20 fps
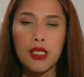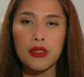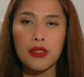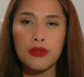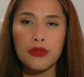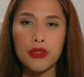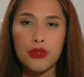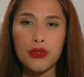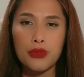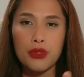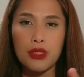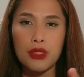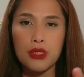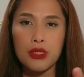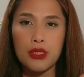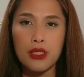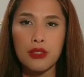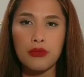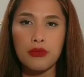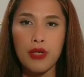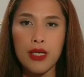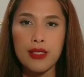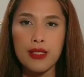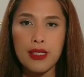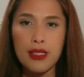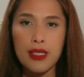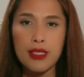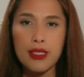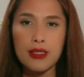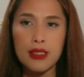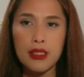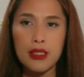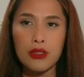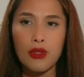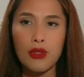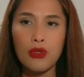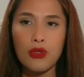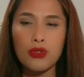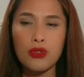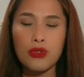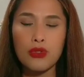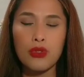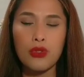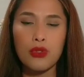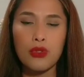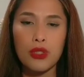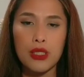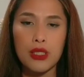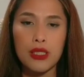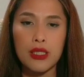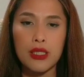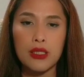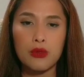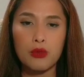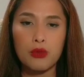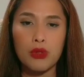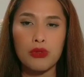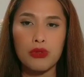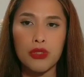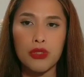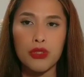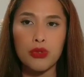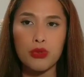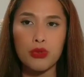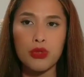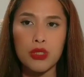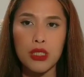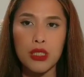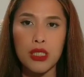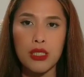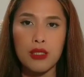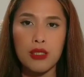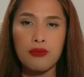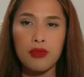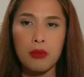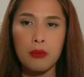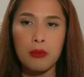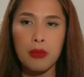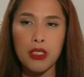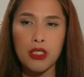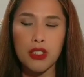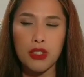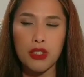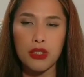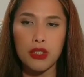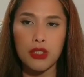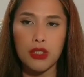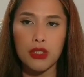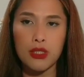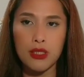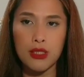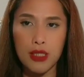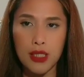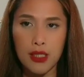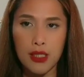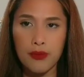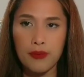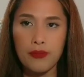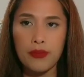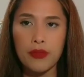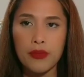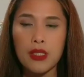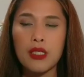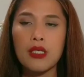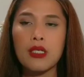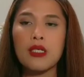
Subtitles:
it reduces the redness, and also it will reduce the inflammation in your skin.